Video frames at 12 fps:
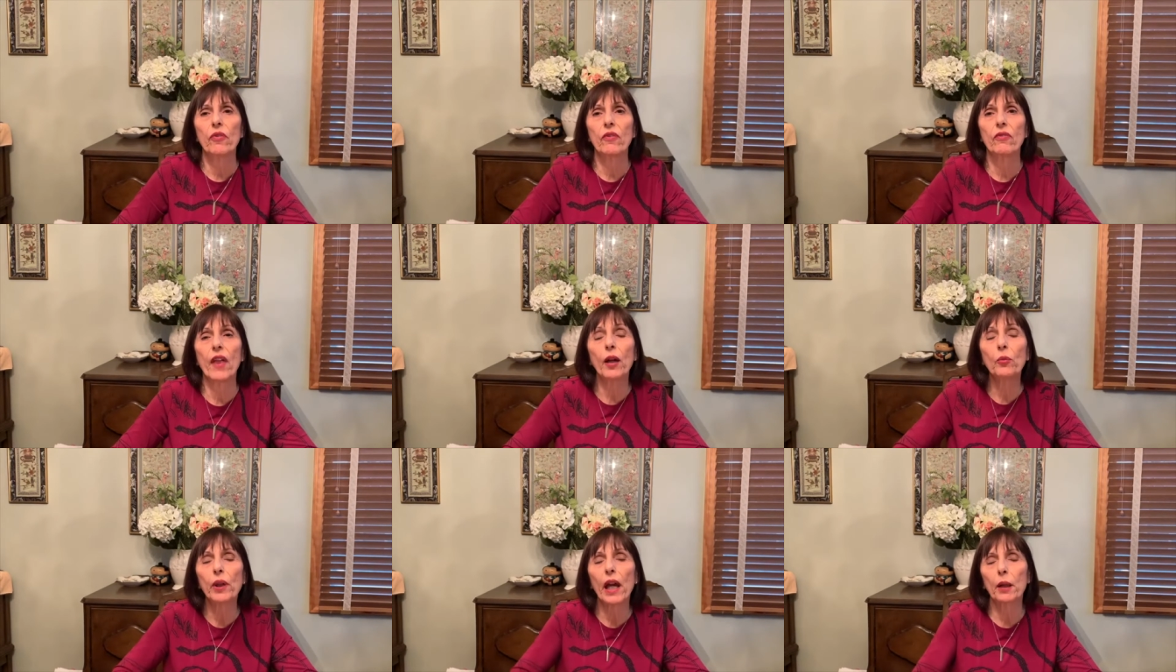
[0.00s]
Then
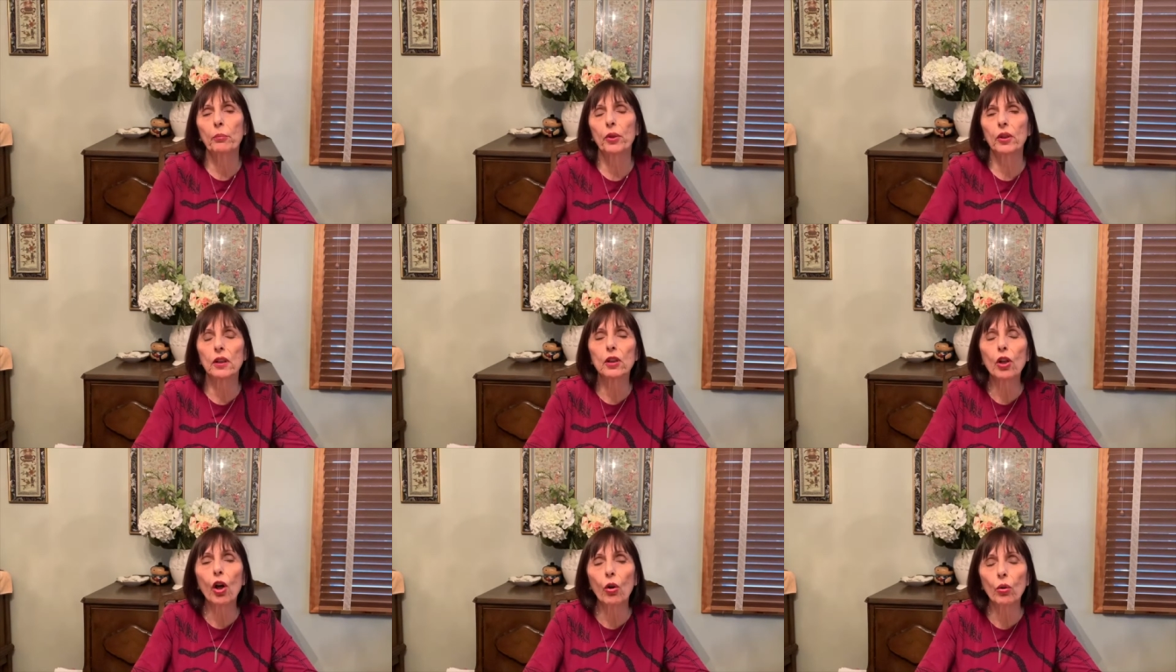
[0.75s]
we had to put a
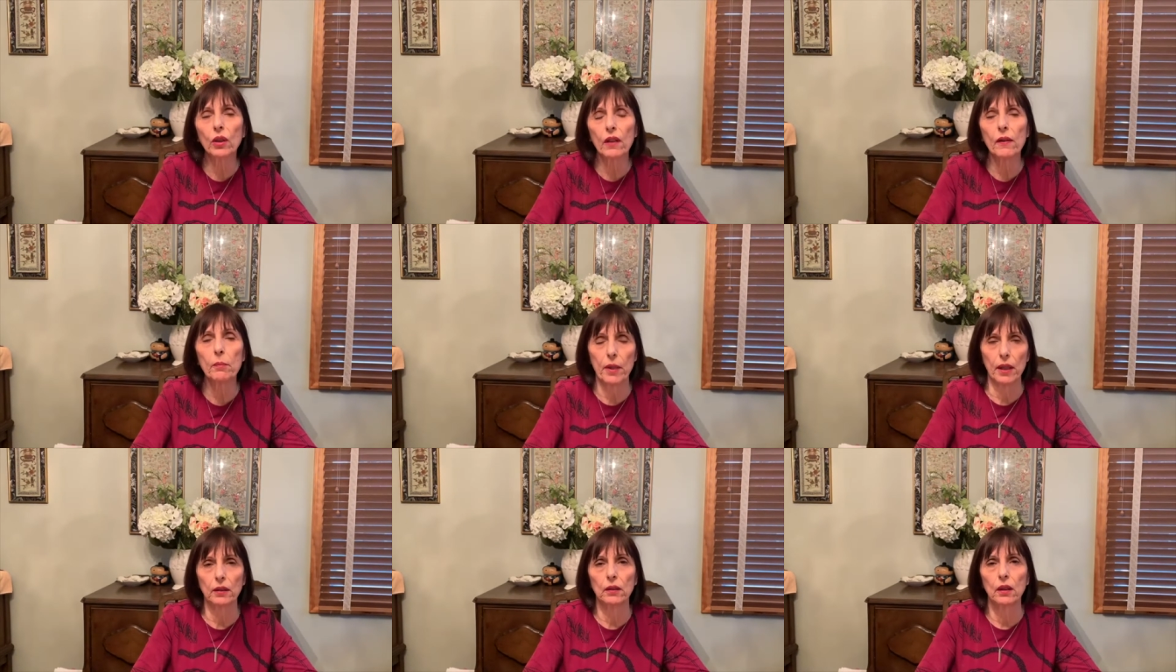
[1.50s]
little hole in the
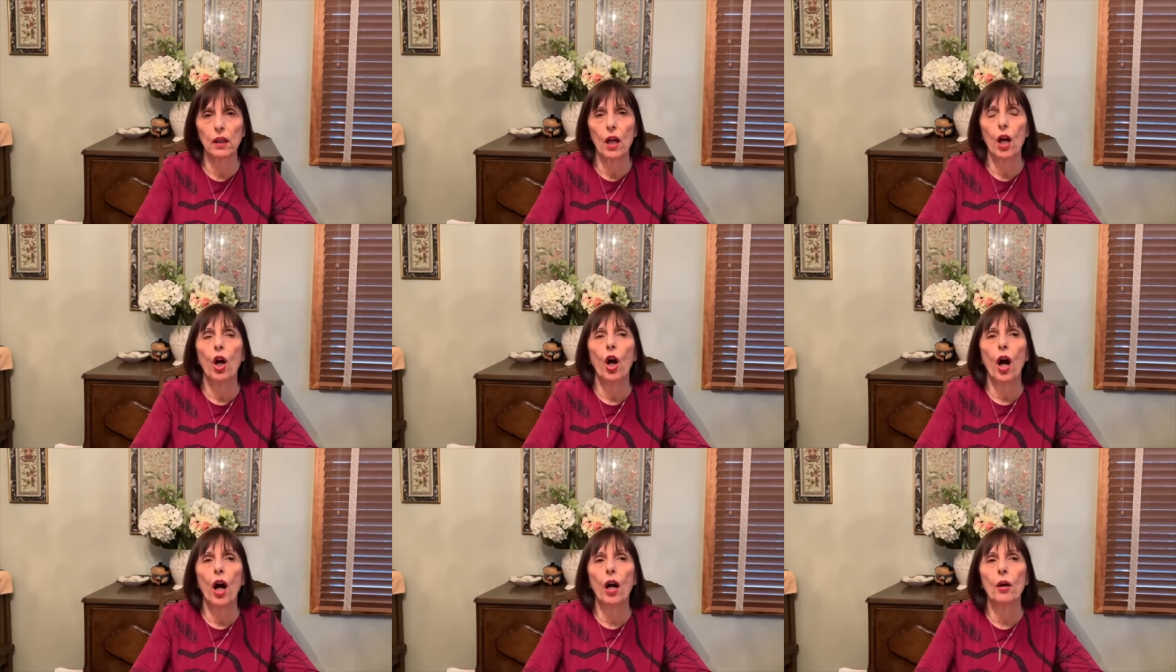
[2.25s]
middle
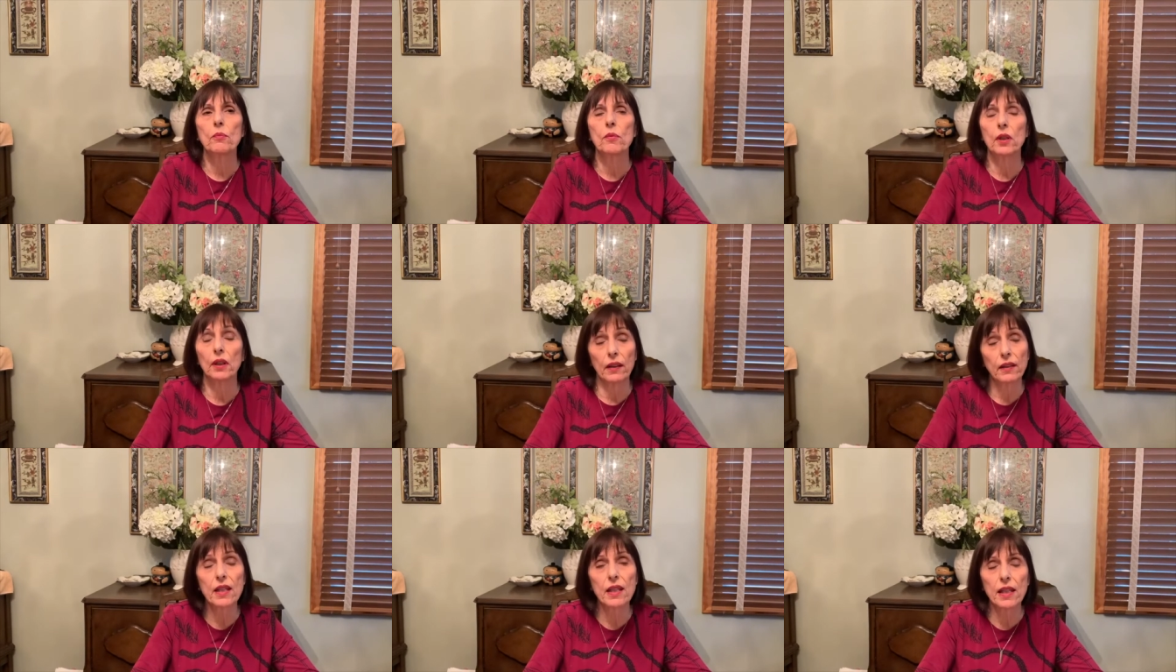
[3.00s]
to let
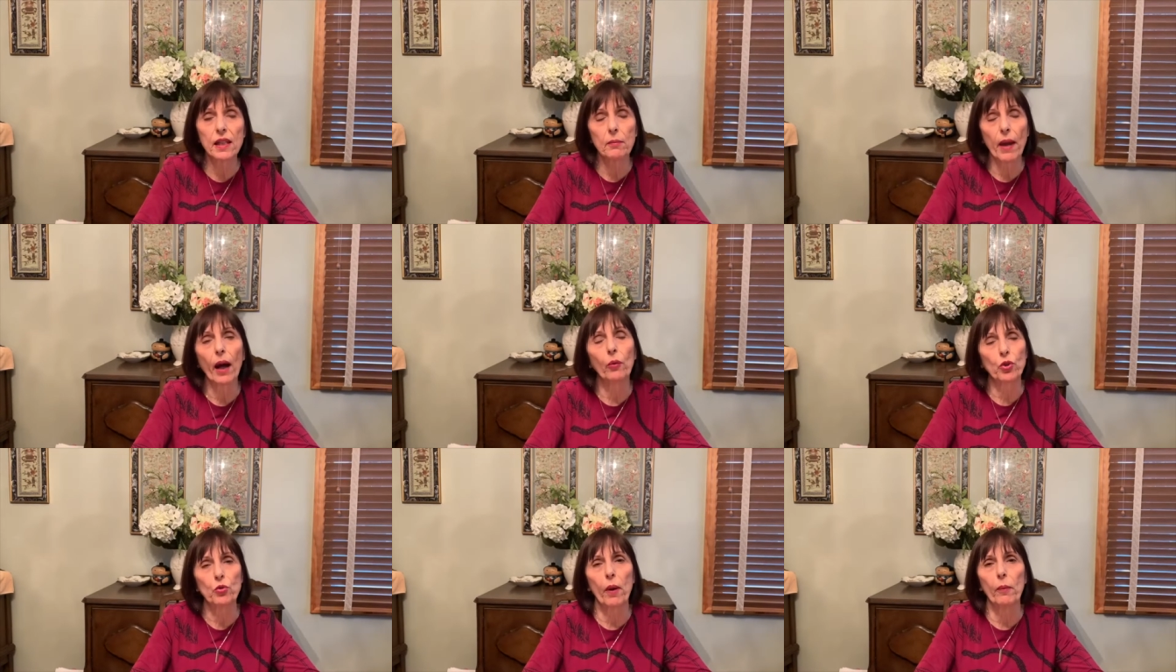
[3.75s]
the steam out,
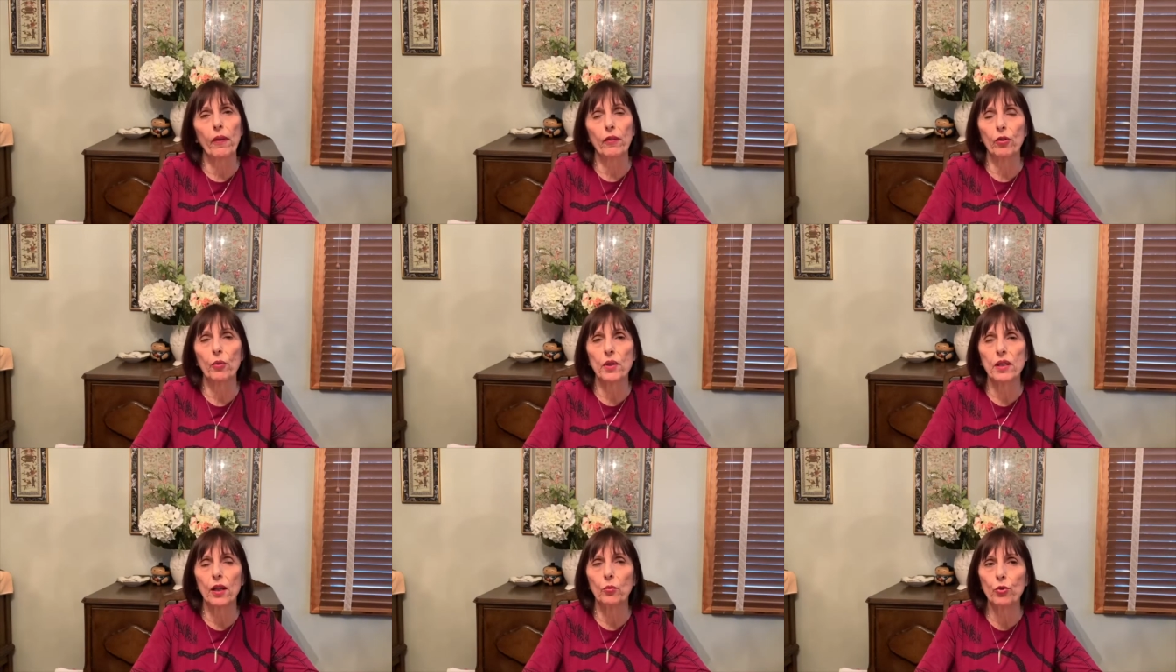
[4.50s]
which my mother
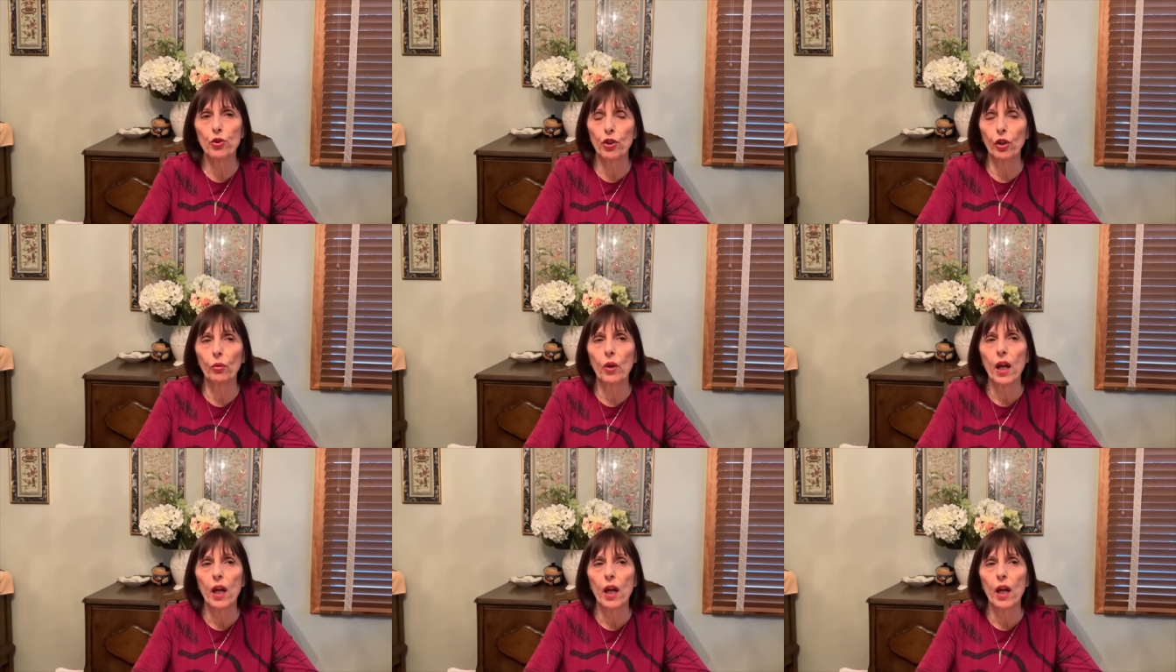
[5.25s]
always said would do.